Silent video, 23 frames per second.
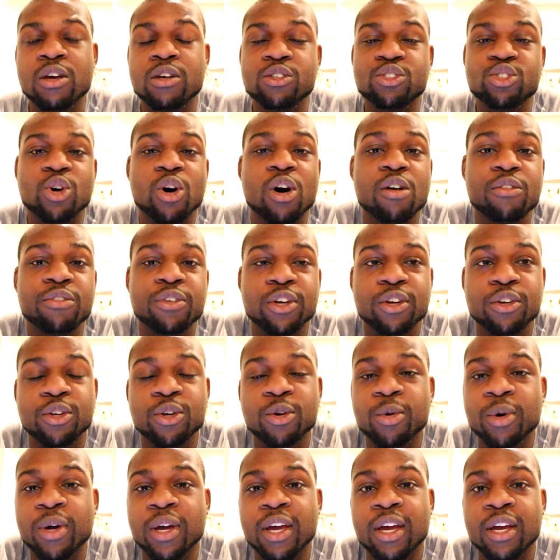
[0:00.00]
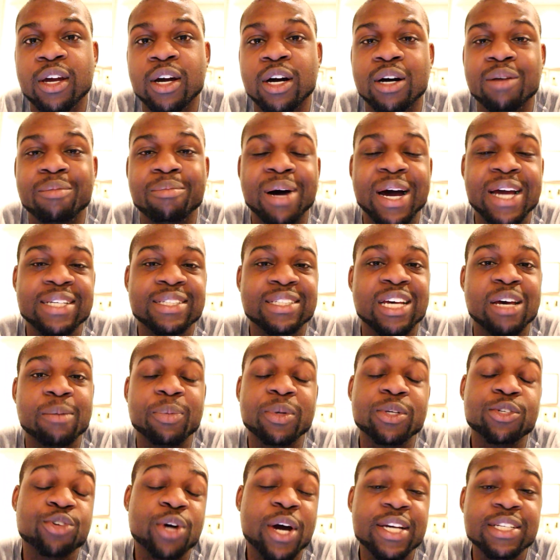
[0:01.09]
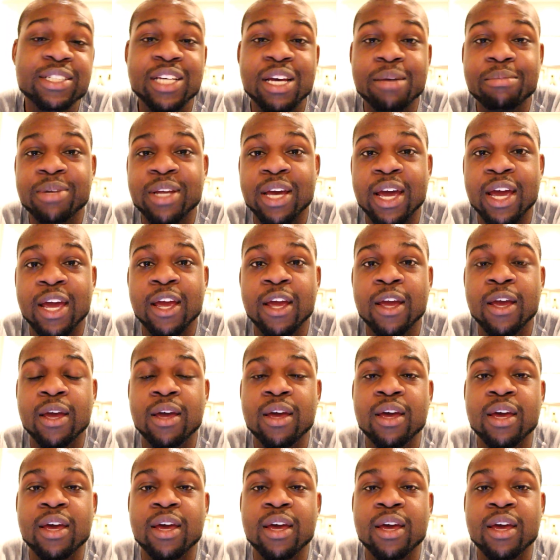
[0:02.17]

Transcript: So if you're doing a bicep and tricep day